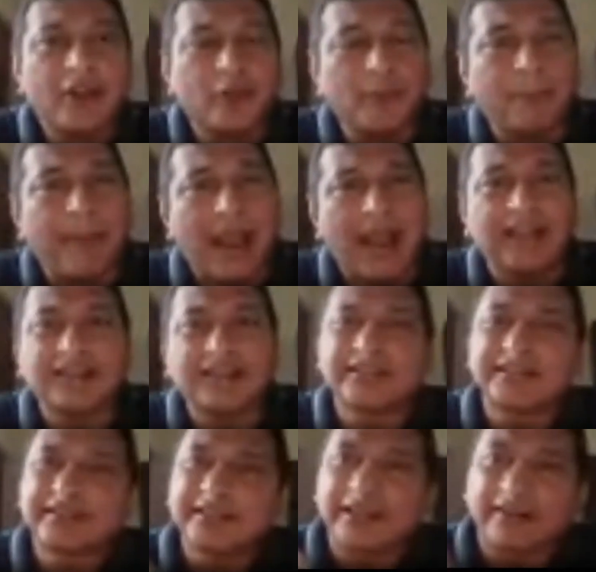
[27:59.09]
to
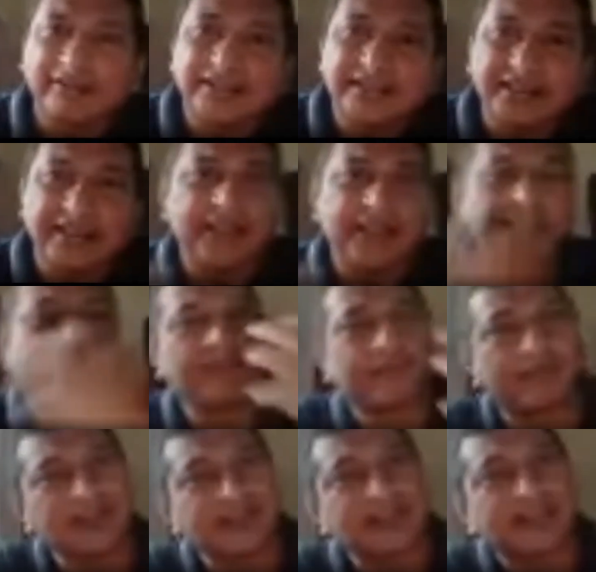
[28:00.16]
balance the
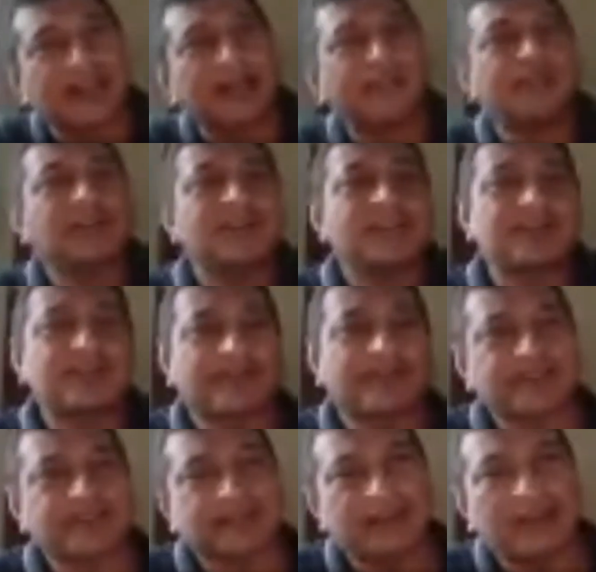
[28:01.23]
risk
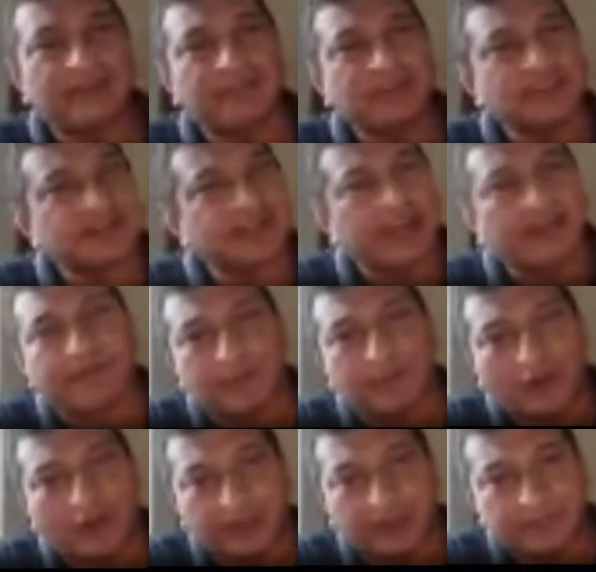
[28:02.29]
lovers,
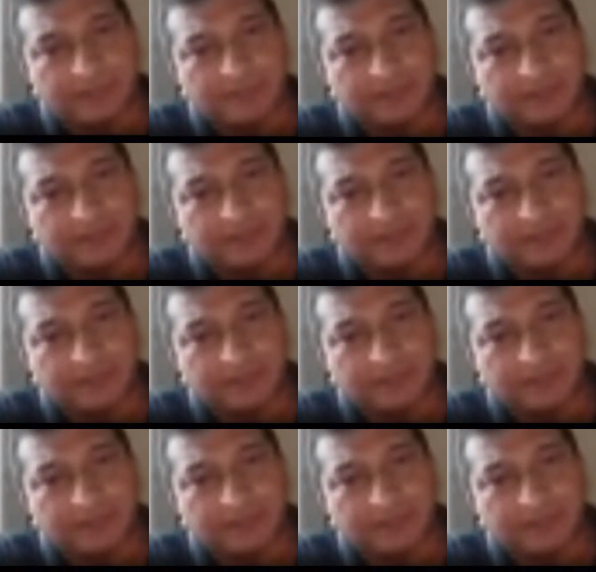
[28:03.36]
everybody.